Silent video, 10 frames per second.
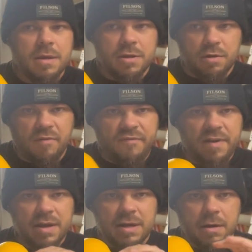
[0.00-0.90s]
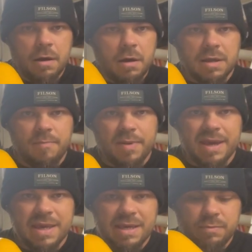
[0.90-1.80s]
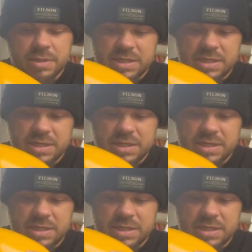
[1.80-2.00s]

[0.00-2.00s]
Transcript: You don't feel it along your pinky, which